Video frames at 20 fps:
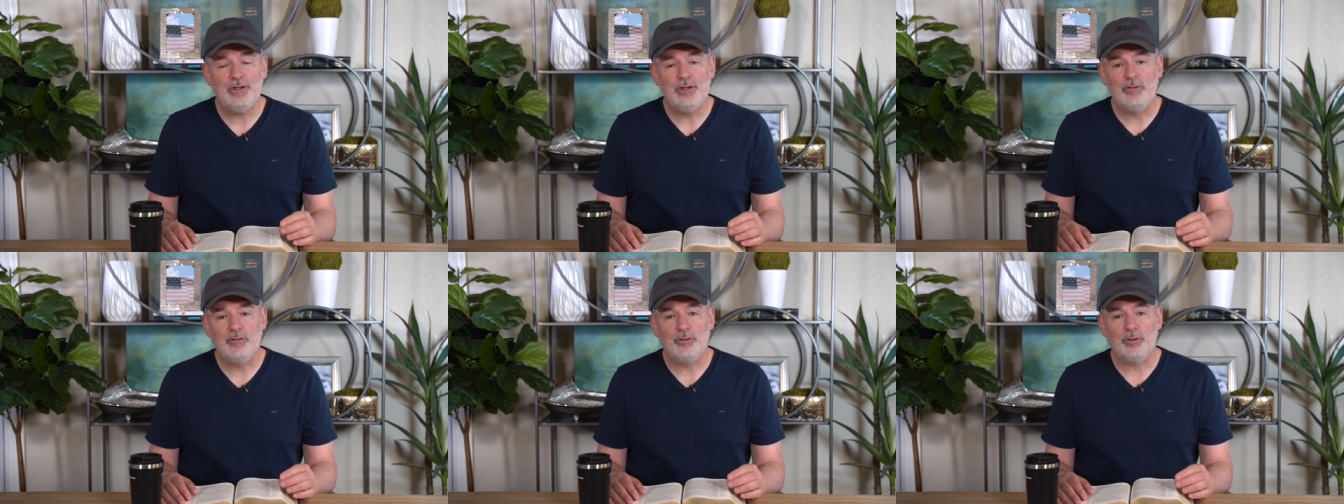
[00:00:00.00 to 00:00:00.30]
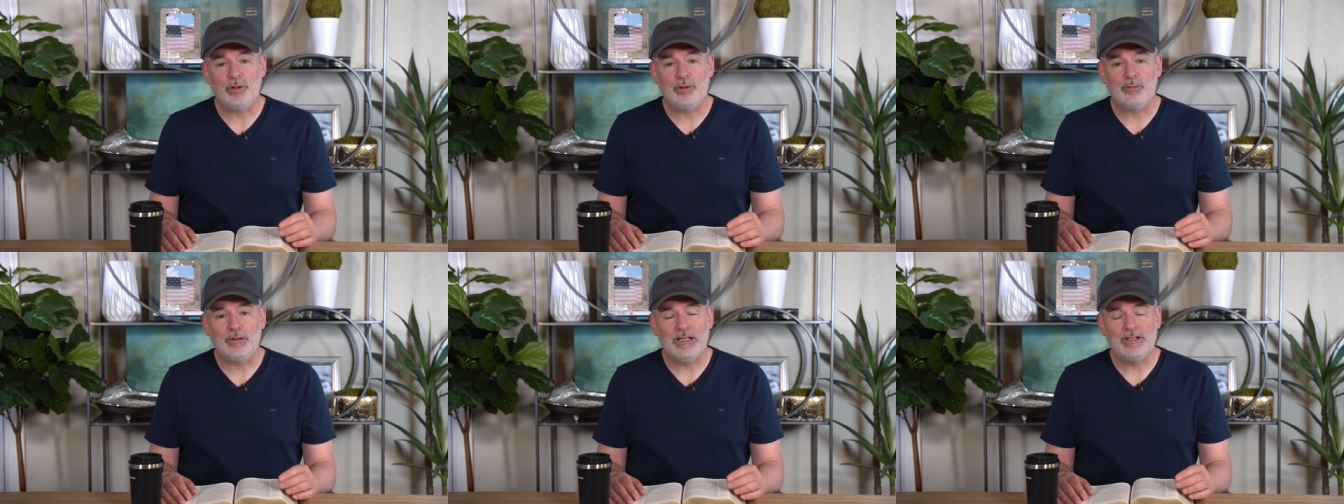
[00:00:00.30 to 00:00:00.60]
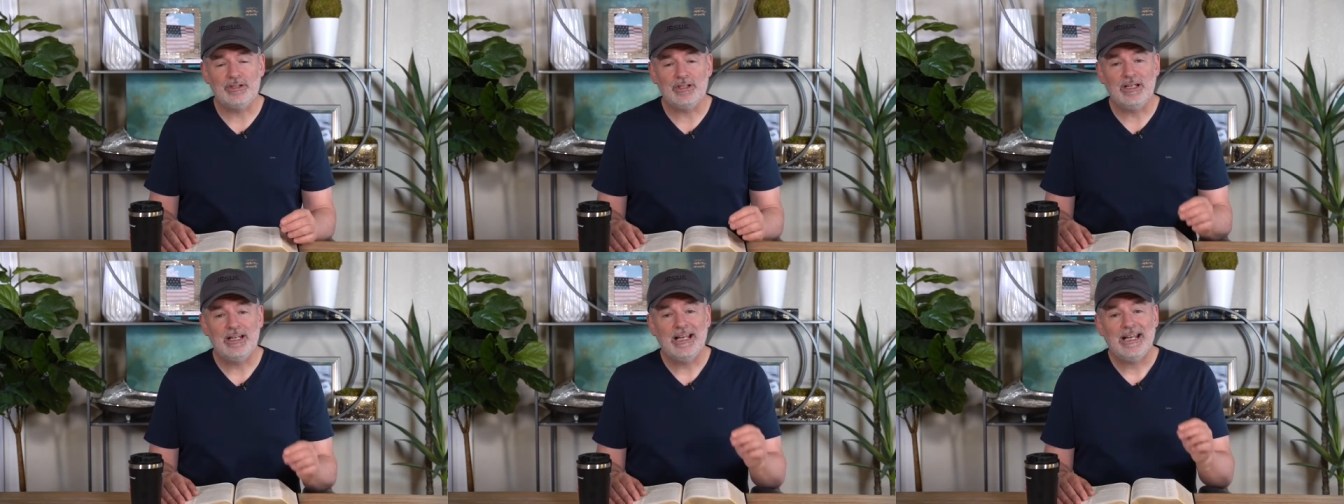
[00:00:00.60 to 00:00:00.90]
you for a
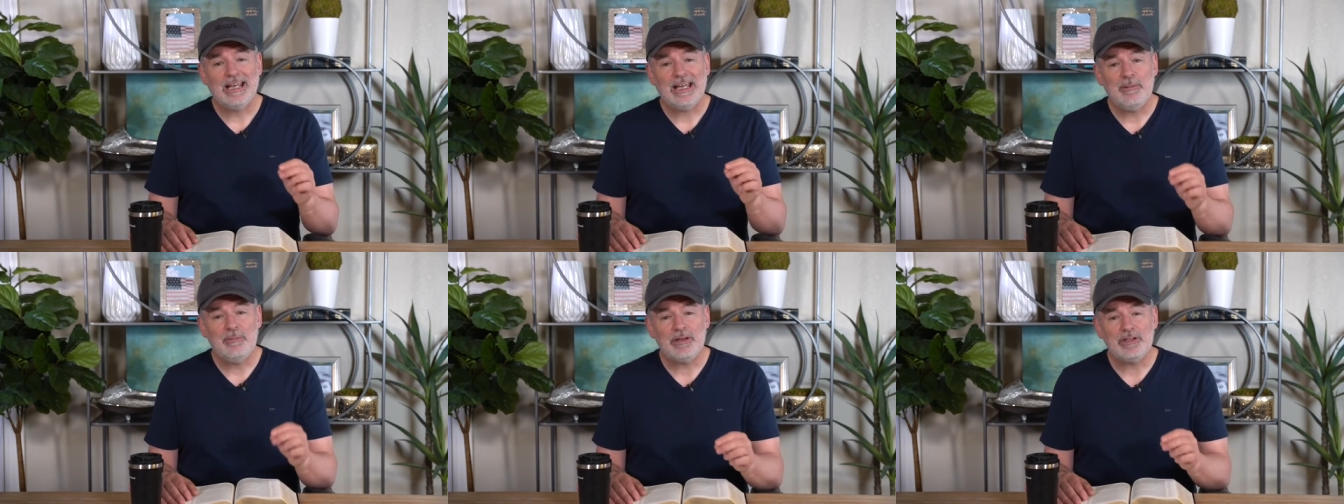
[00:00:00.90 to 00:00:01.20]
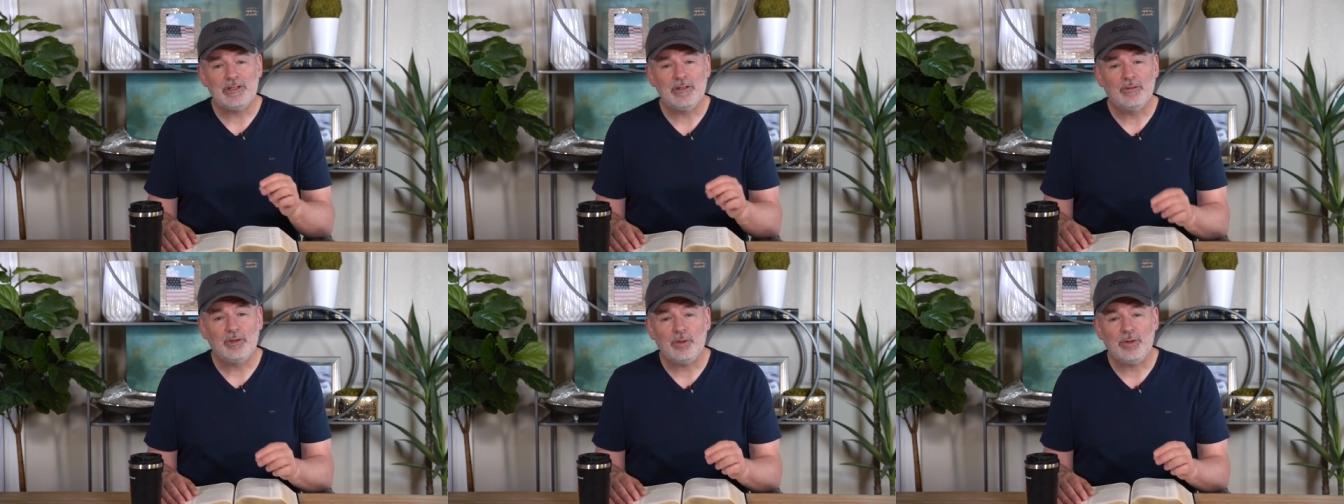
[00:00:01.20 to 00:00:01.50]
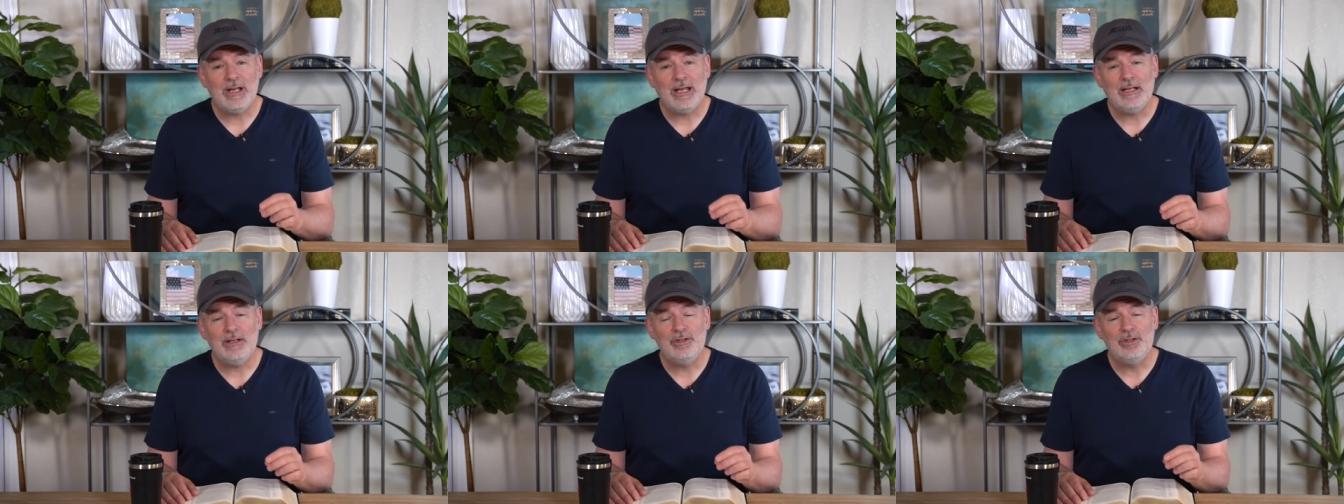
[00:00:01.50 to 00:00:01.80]
reason, he must have
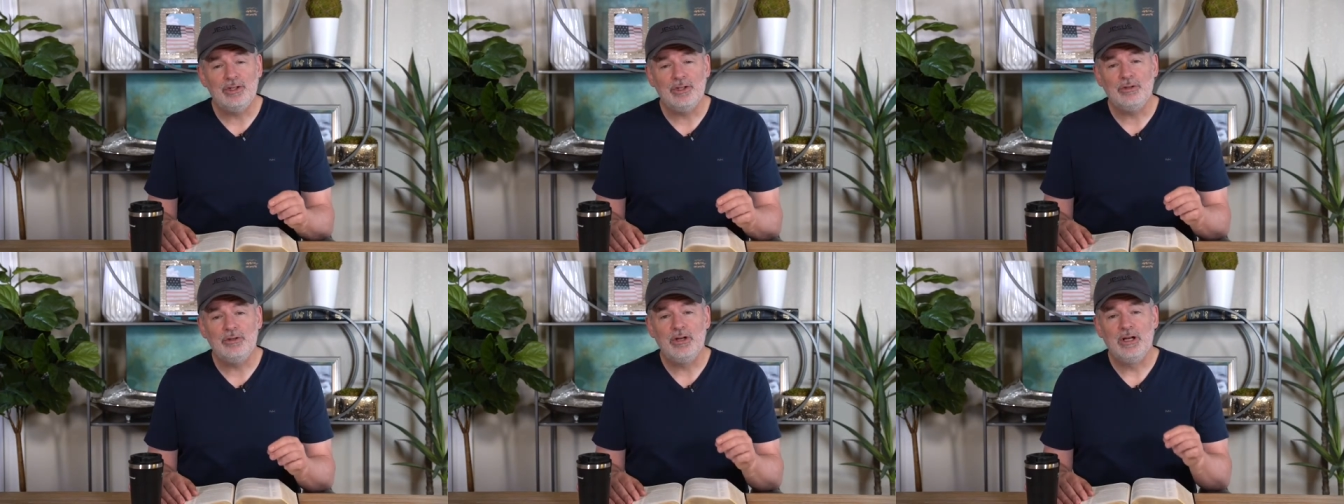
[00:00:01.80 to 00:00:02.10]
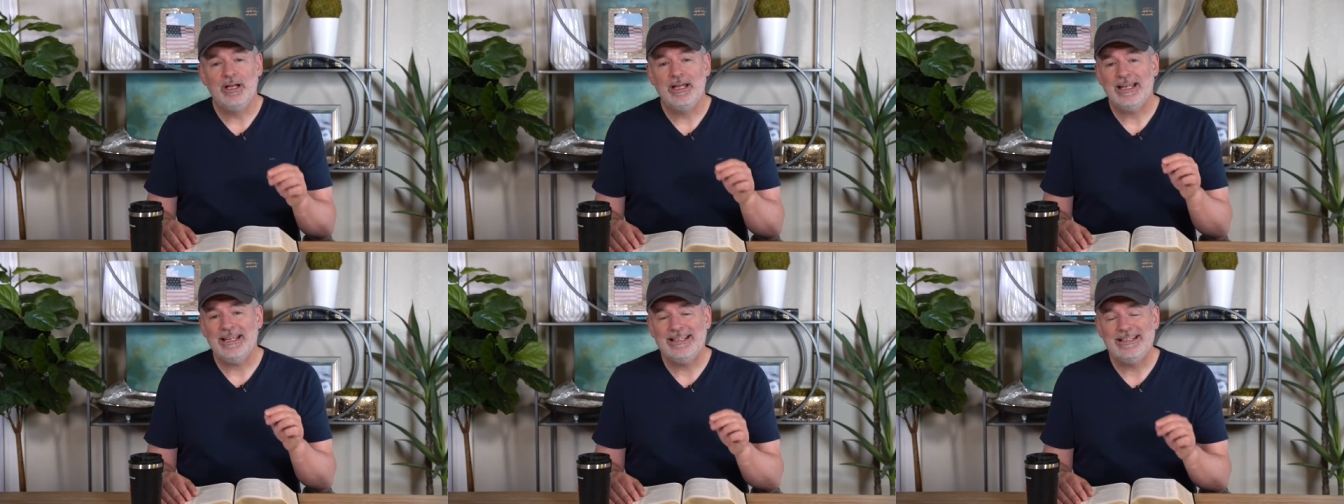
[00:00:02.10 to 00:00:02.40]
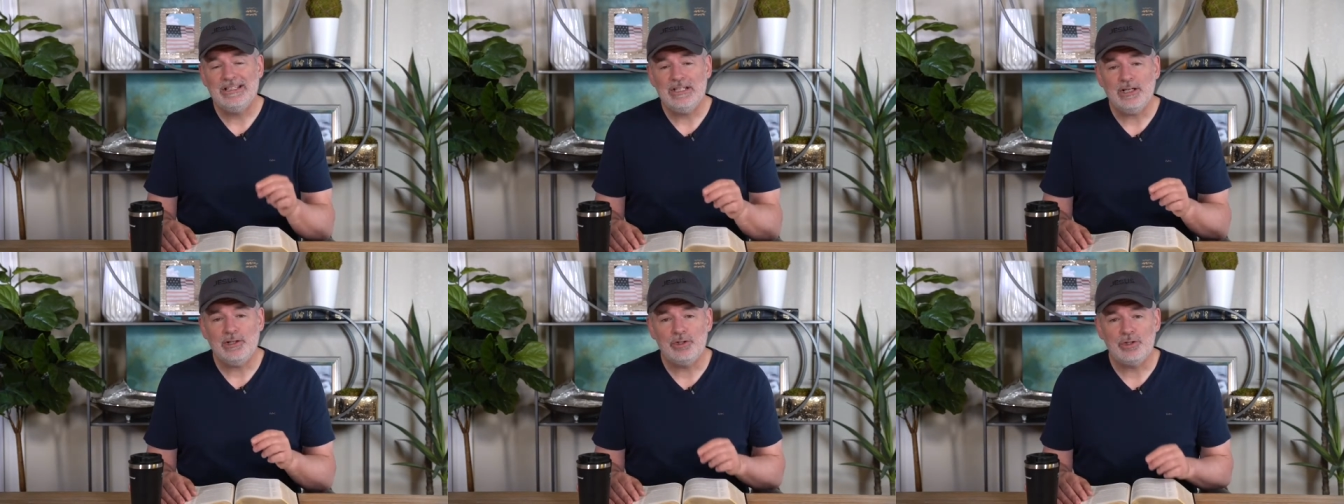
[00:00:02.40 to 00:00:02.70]
created you
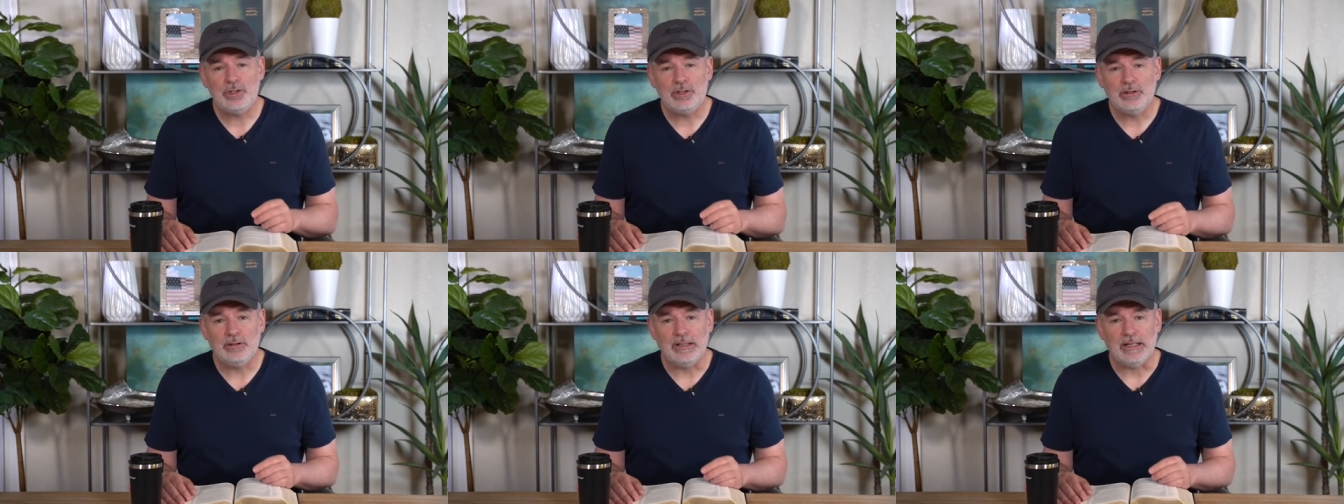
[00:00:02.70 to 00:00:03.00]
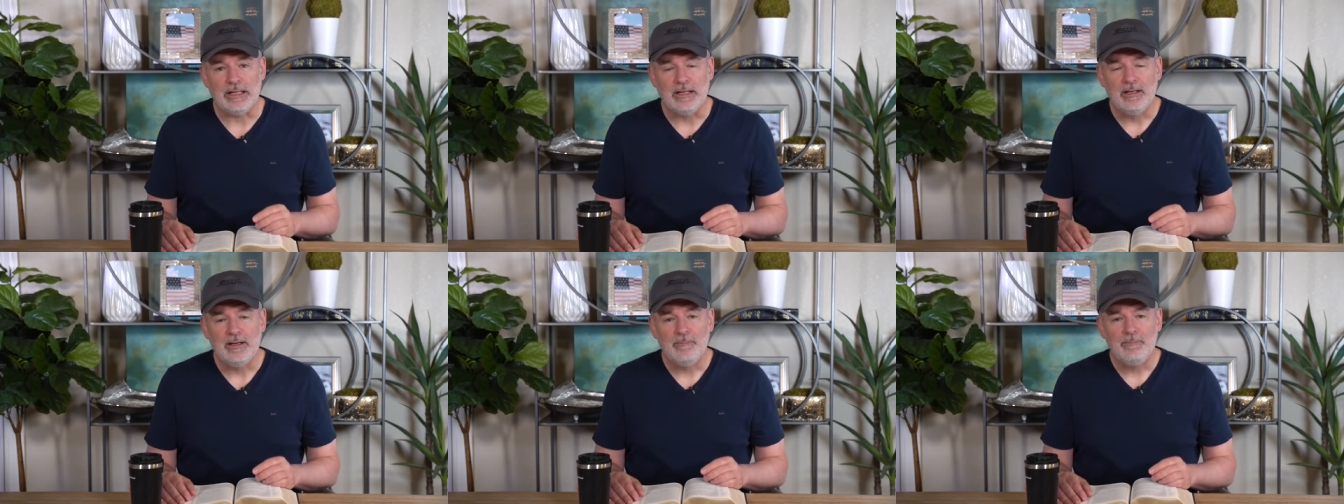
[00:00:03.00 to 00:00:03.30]
intentionally